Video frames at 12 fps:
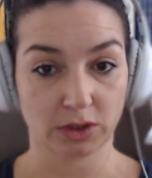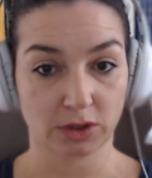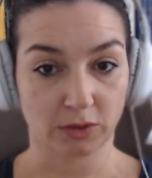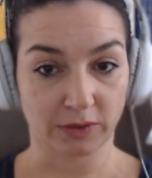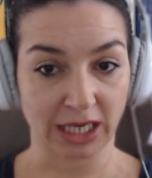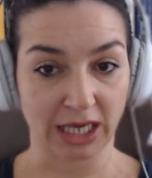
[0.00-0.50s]

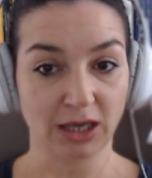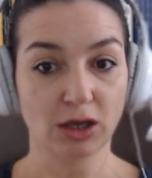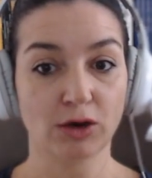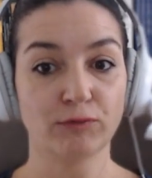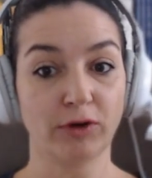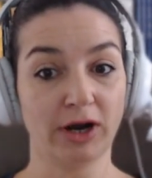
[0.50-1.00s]
Okay?
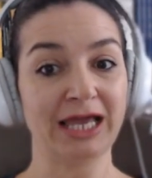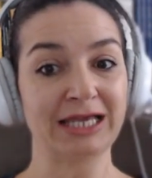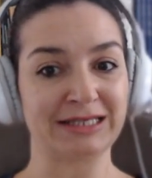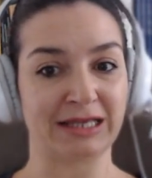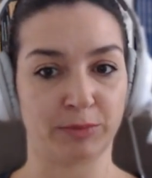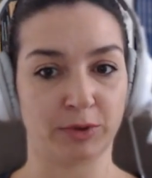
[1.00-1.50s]
For
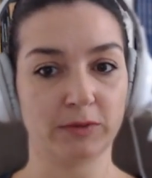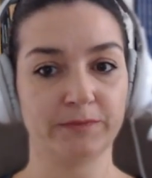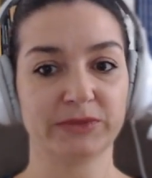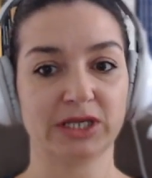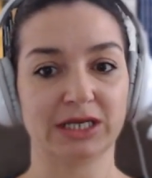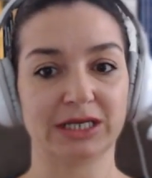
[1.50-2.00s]
example,